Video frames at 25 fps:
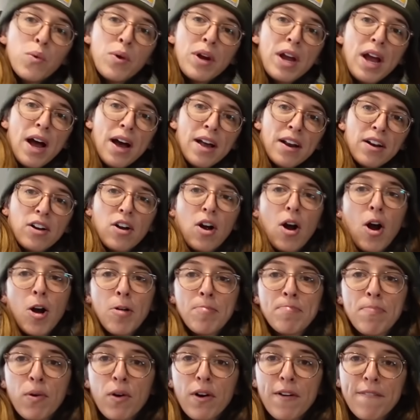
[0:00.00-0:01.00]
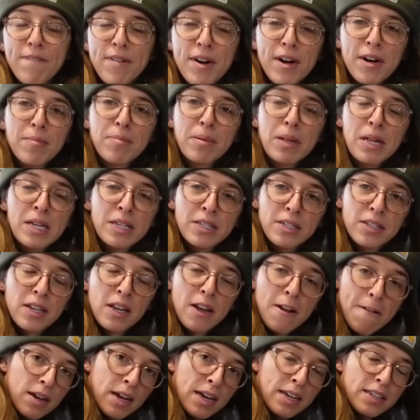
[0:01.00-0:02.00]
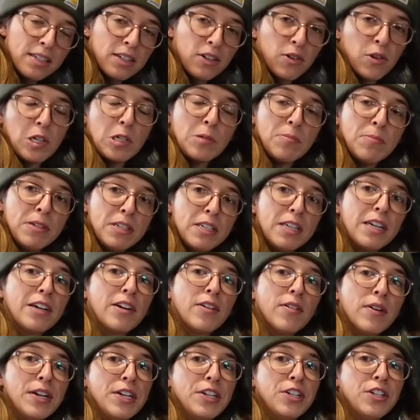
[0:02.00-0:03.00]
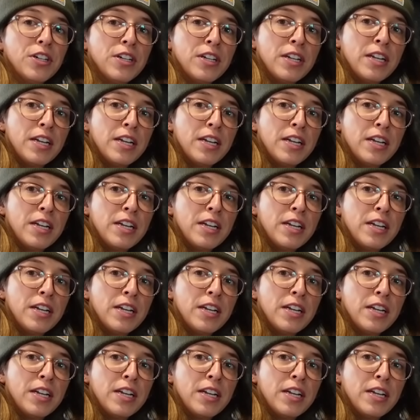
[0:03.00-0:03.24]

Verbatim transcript: we had a cardboard fireplace as a Christmas decoration